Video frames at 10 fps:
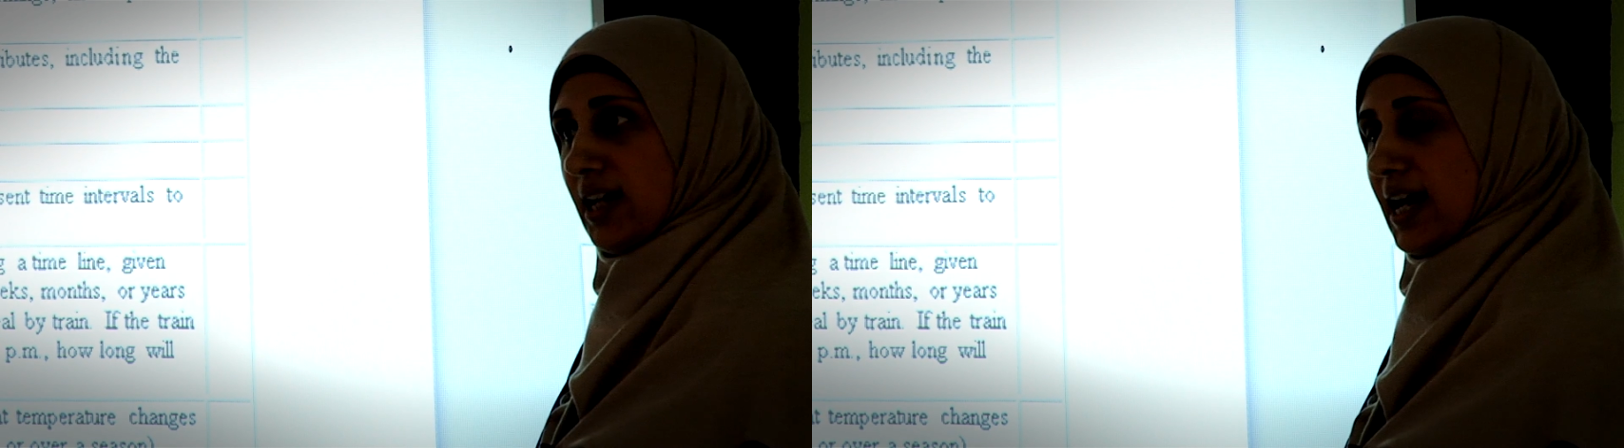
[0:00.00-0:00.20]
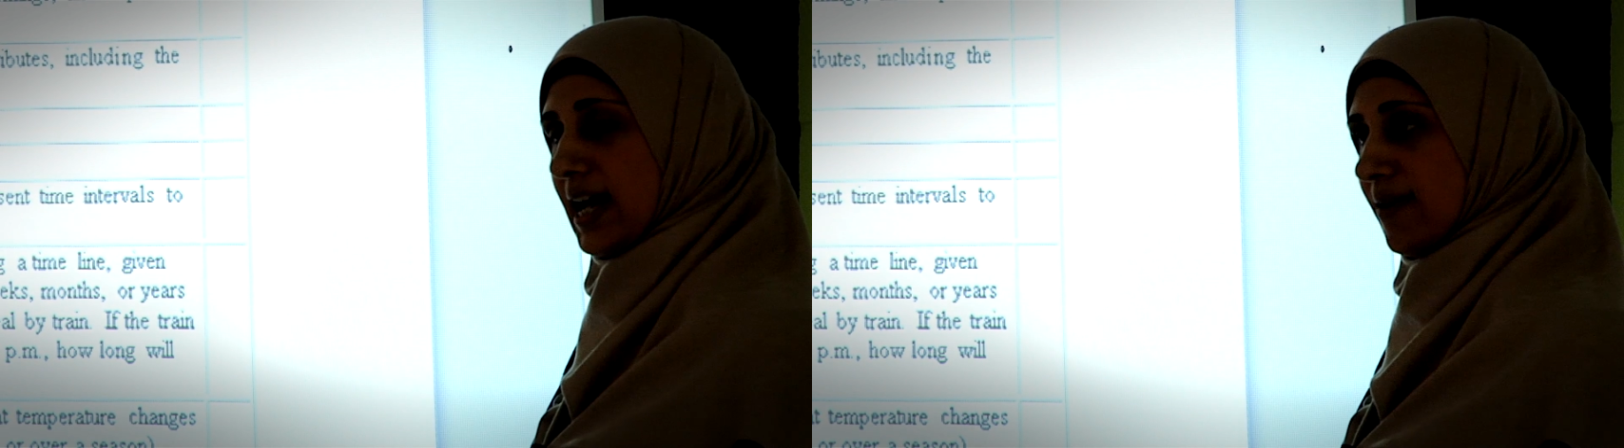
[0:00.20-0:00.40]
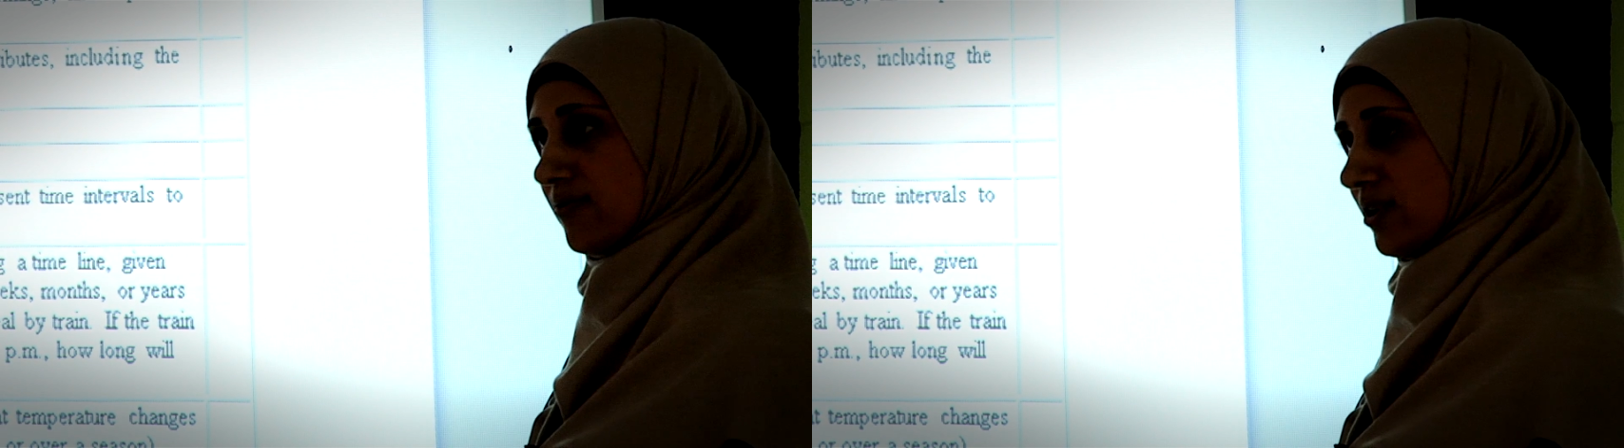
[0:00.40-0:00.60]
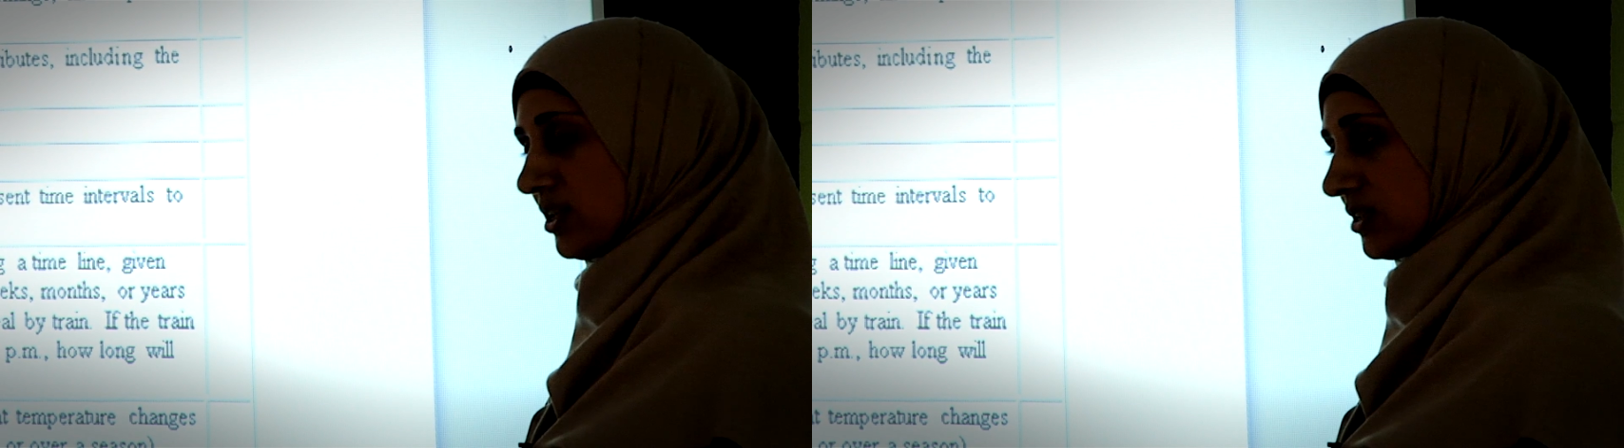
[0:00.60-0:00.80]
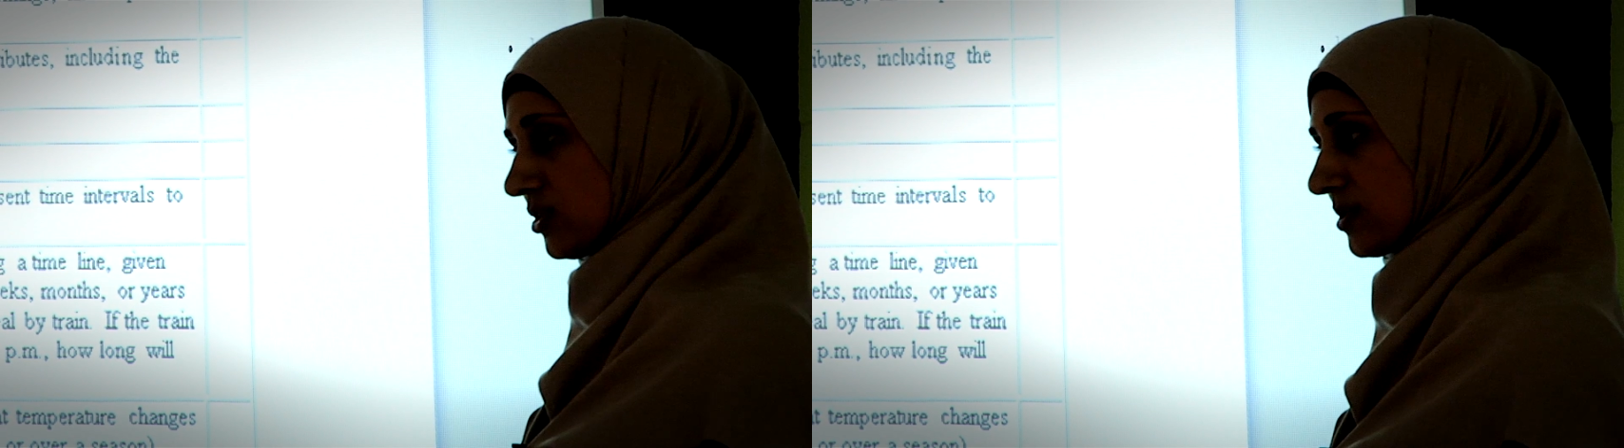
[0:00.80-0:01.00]
And I have
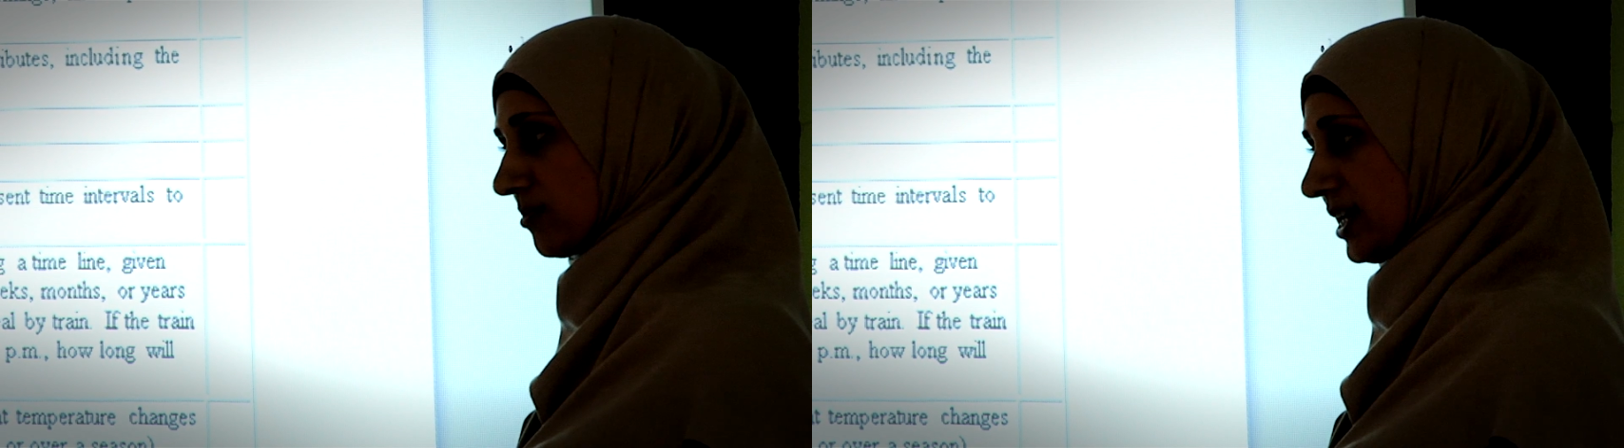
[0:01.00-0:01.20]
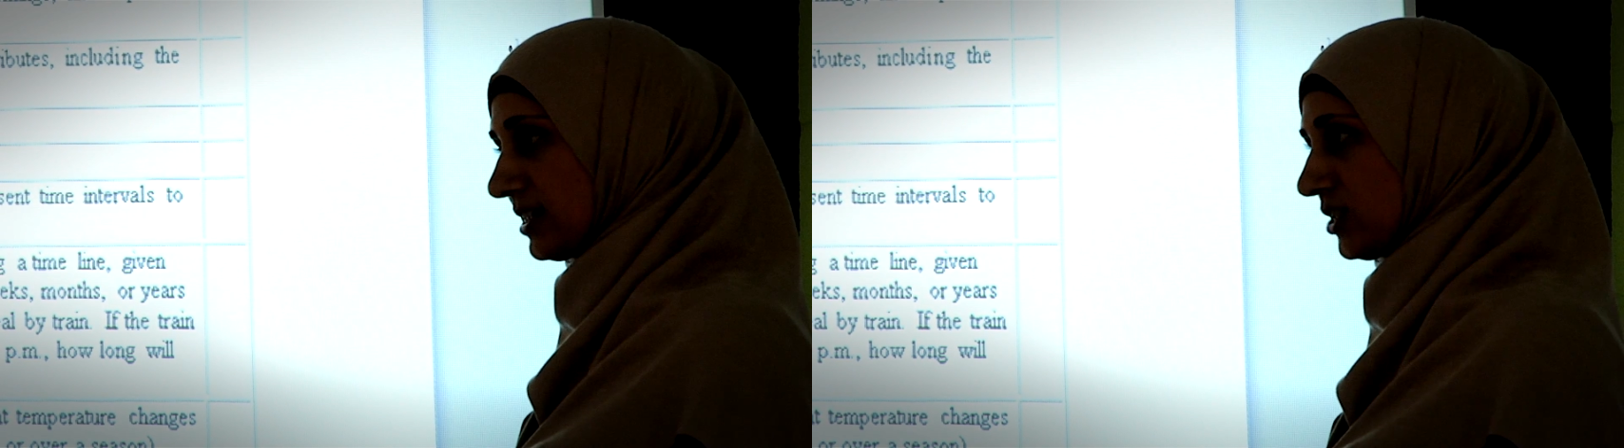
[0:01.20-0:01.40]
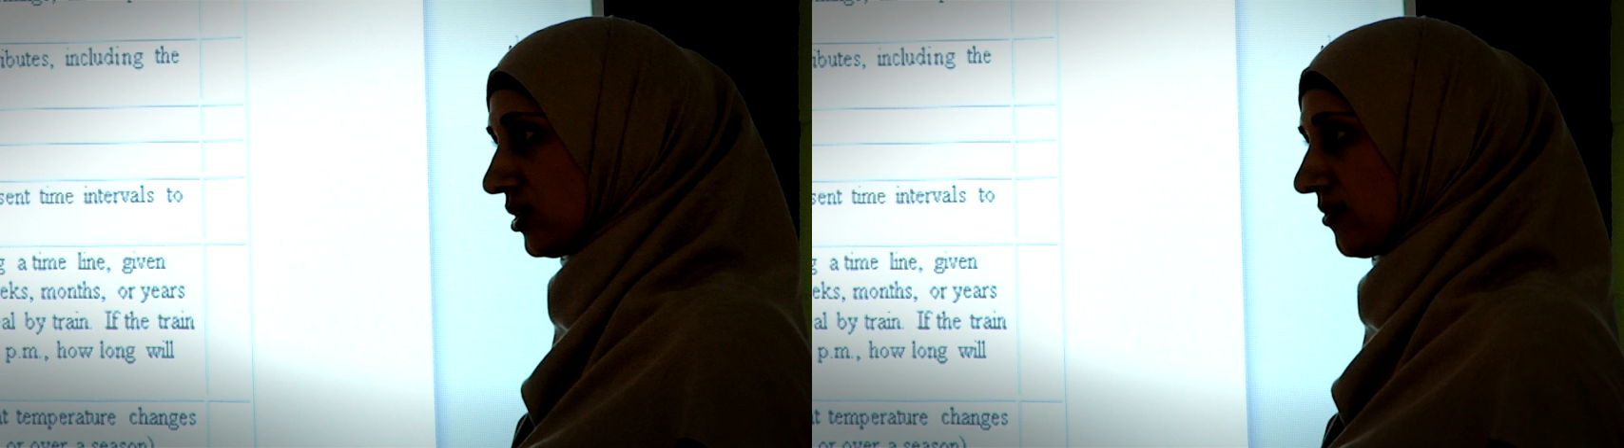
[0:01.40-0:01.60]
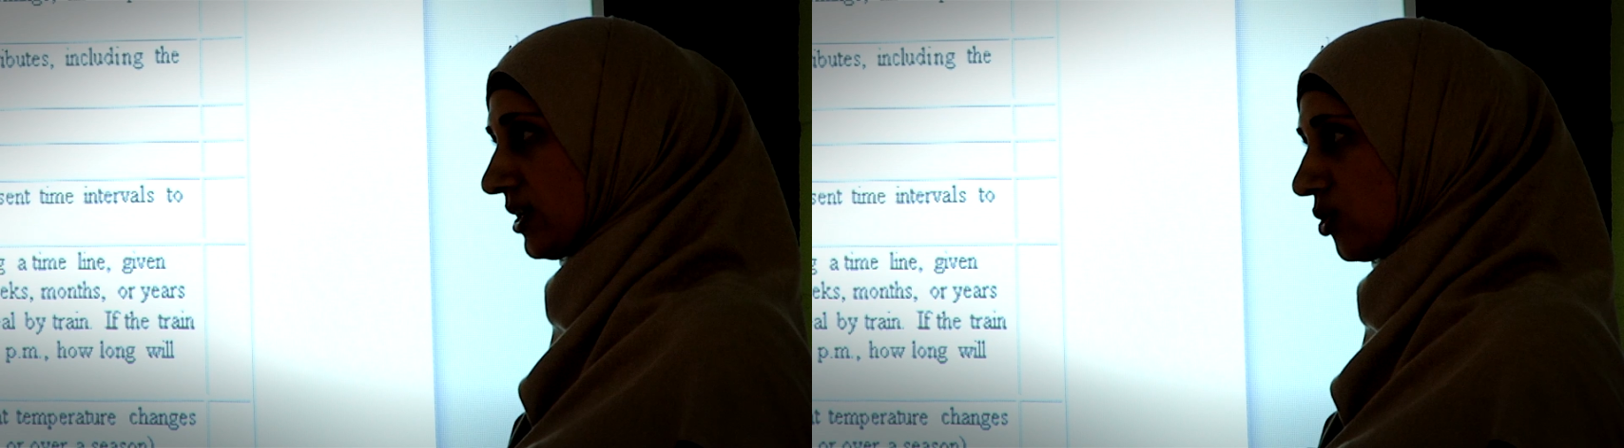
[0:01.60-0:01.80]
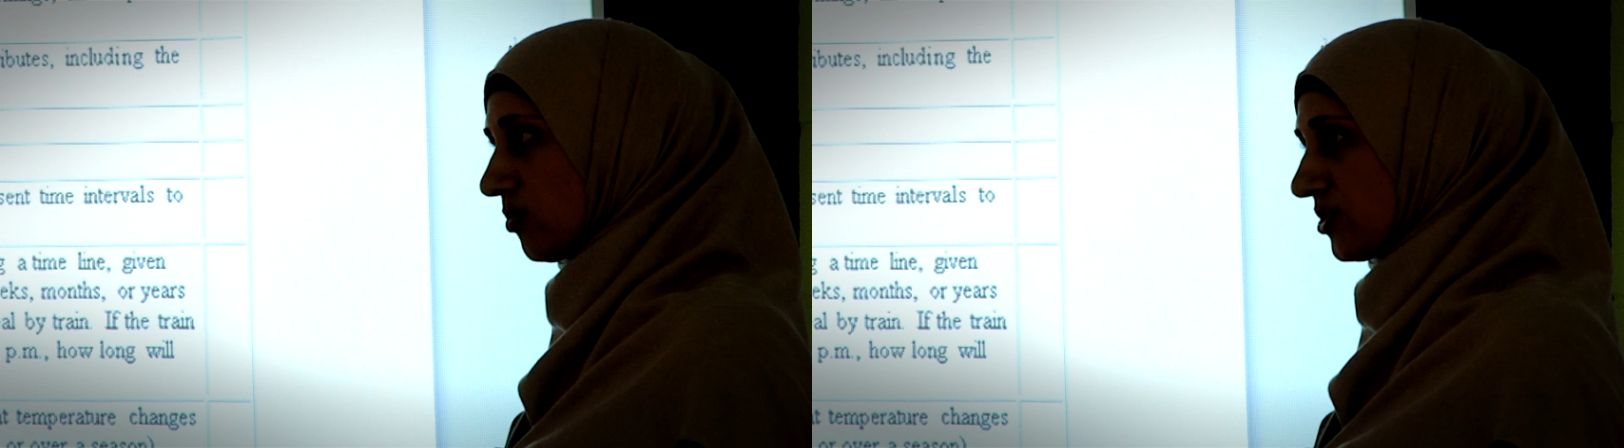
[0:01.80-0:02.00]
in terms of my teaching, a
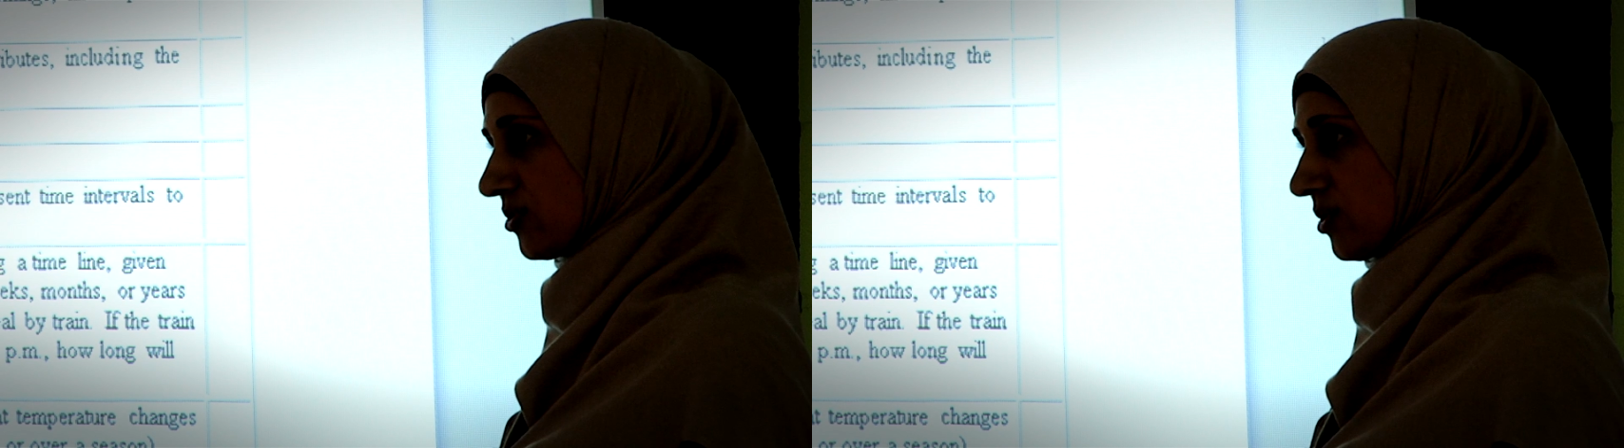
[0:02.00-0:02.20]
very open